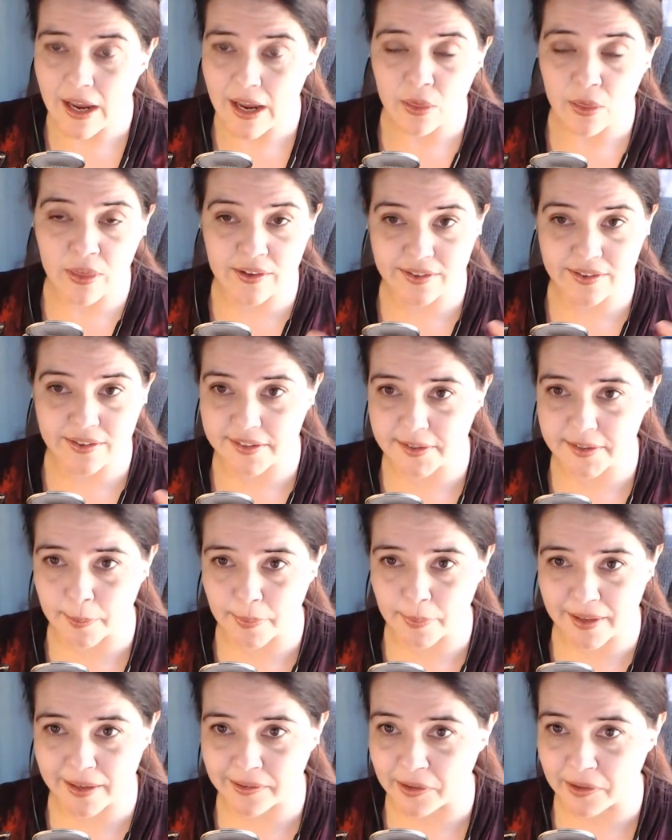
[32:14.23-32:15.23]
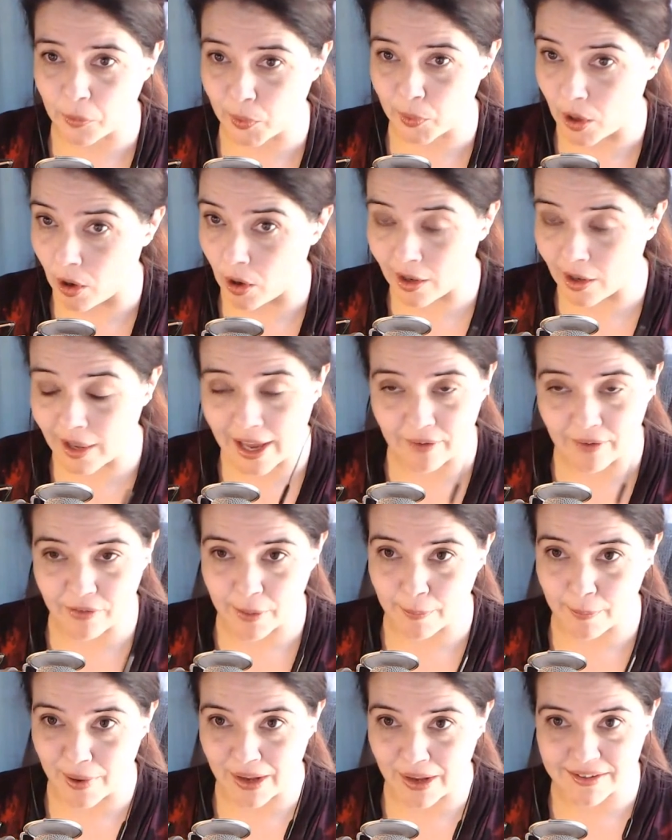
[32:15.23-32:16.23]
this is something that we all have the
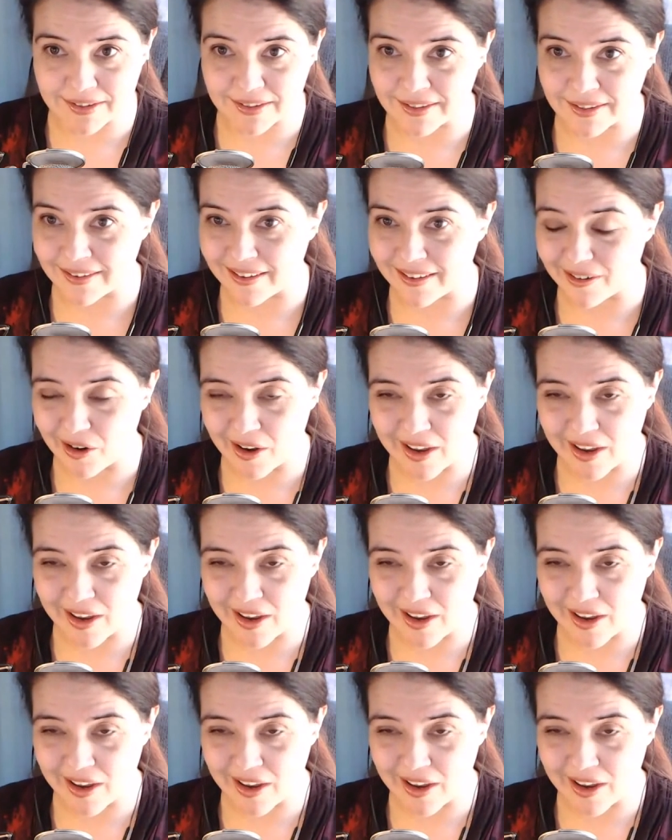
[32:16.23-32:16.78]
button